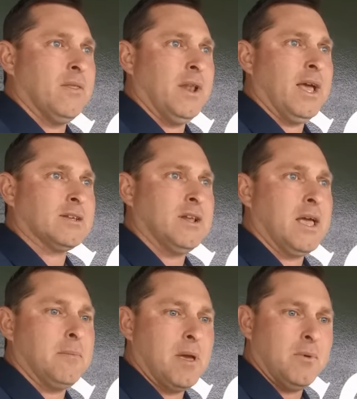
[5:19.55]
and the next
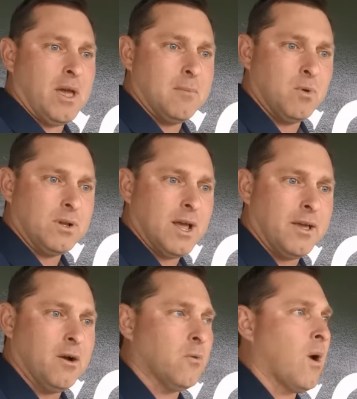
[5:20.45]
day maybe you got
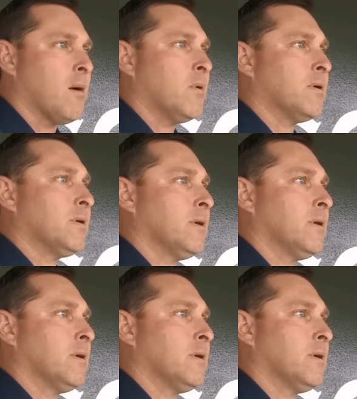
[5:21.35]
Buenteo, Robert.